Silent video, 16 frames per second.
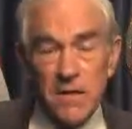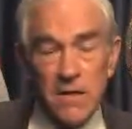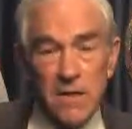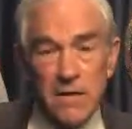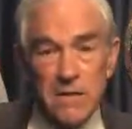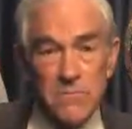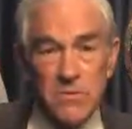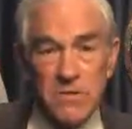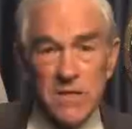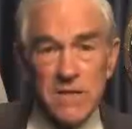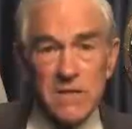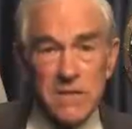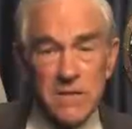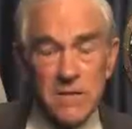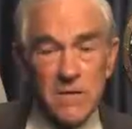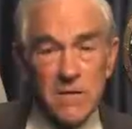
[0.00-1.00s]
got some
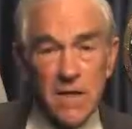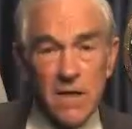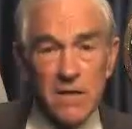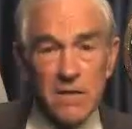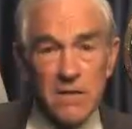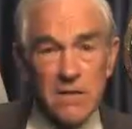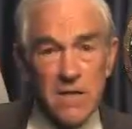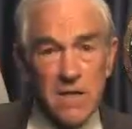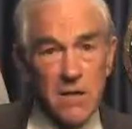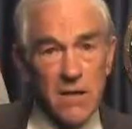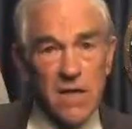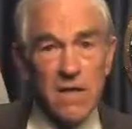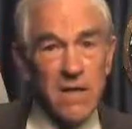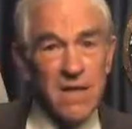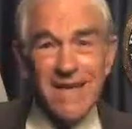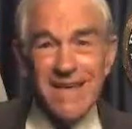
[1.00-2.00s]
sense and said,
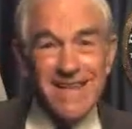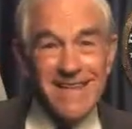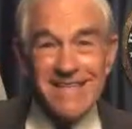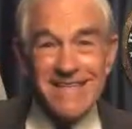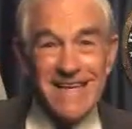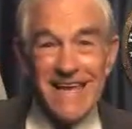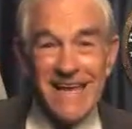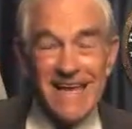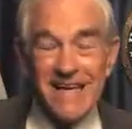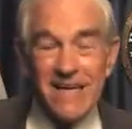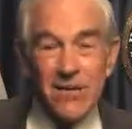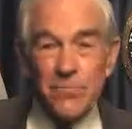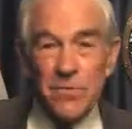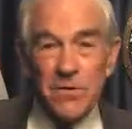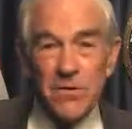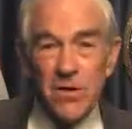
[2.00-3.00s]
hey, this can't
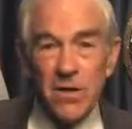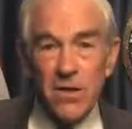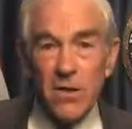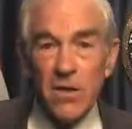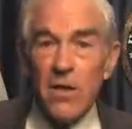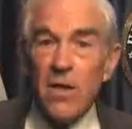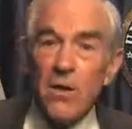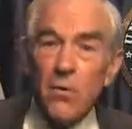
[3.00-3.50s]
help the dollar.